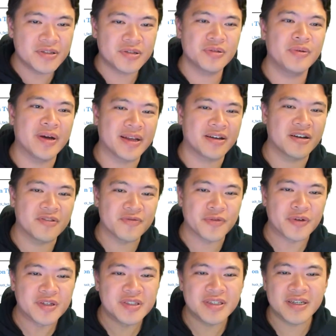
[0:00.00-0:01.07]
to and it
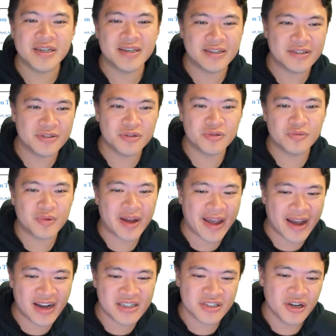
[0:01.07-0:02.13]
converts it into
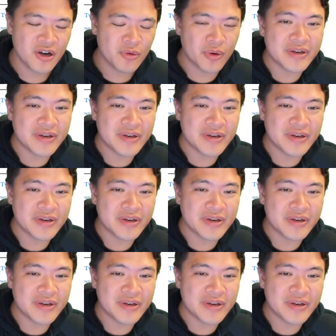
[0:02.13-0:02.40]
cash.